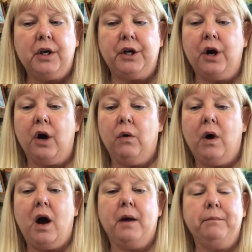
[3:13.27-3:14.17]
You know,
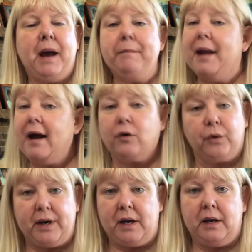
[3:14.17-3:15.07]
um, I'm not
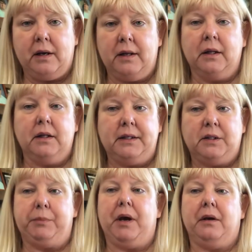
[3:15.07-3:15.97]
greedy in the
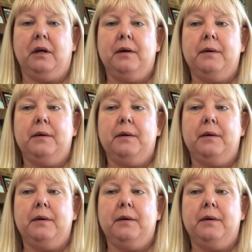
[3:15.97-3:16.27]
least bit.